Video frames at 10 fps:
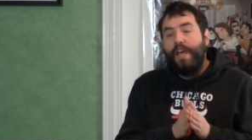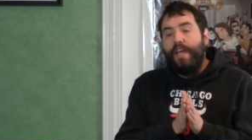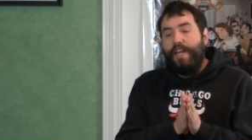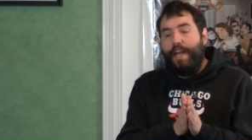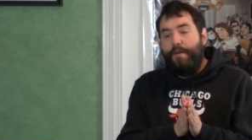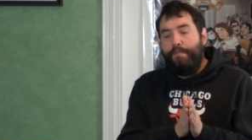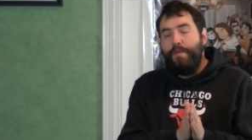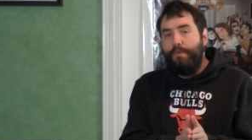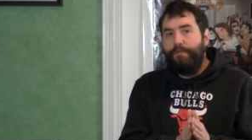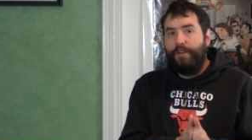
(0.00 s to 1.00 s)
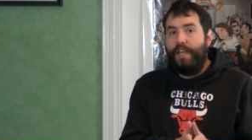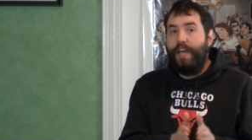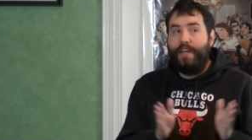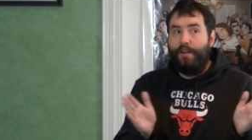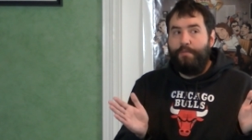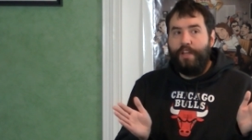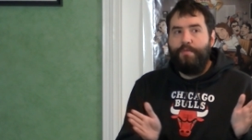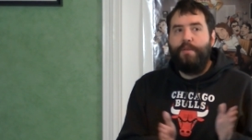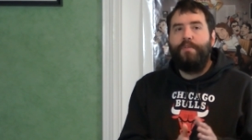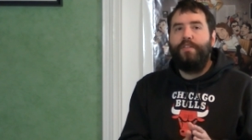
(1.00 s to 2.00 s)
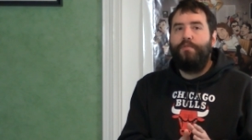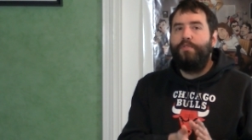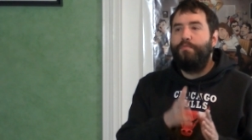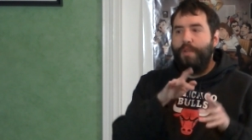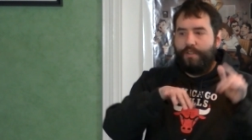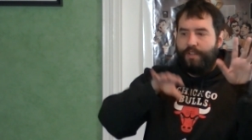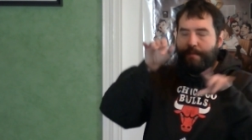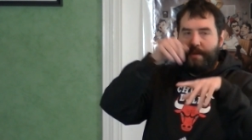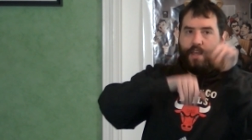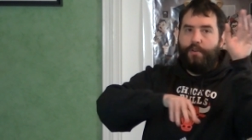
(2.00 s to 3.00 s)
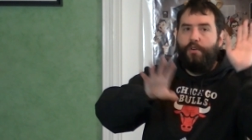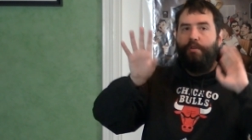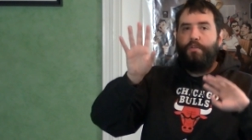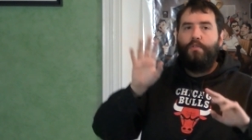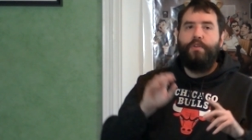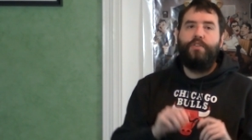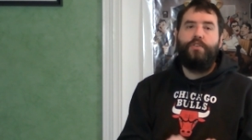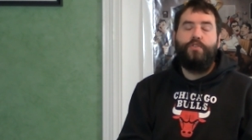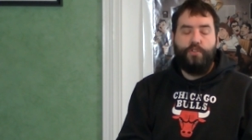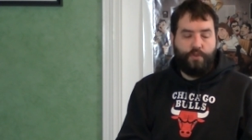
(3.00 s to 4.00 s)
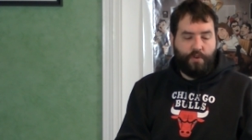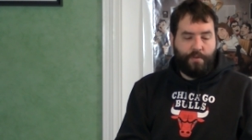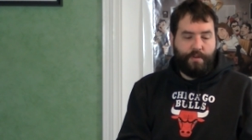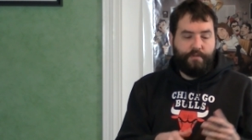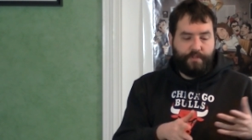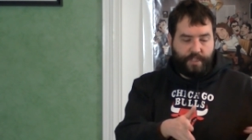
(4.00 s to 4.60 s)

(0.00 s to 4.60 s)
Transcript: Now, people forget, and I don't blame them, because it was mixed up in that whole original storm of